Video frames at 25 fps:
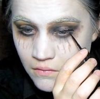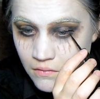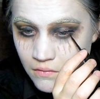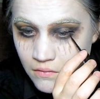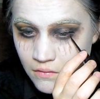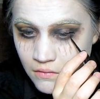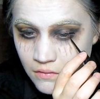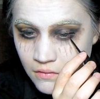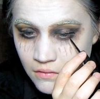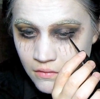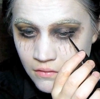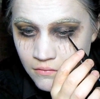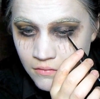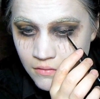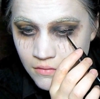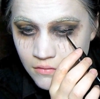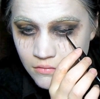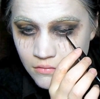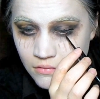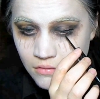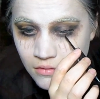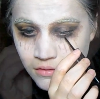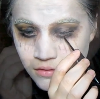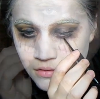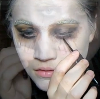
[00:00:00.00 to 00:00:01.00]
I don't know if that's
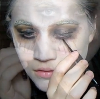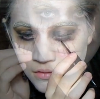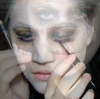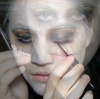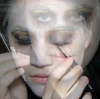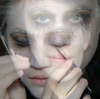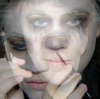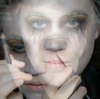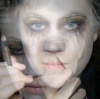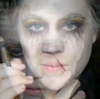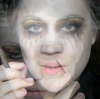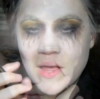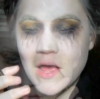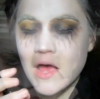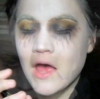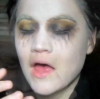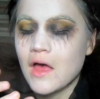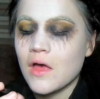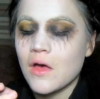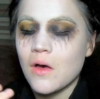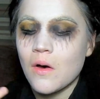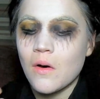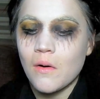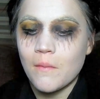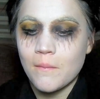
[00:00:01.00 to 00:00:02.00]
right. Got a
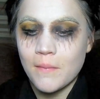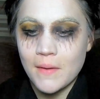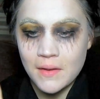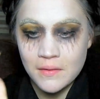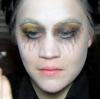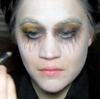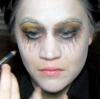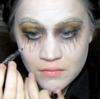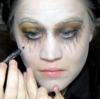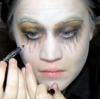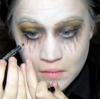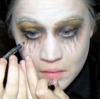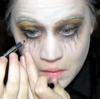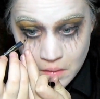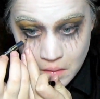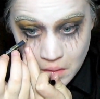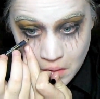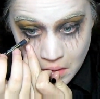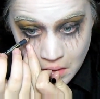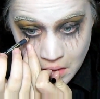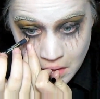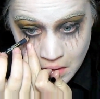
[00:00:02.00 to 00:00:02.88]
black kohl pencil.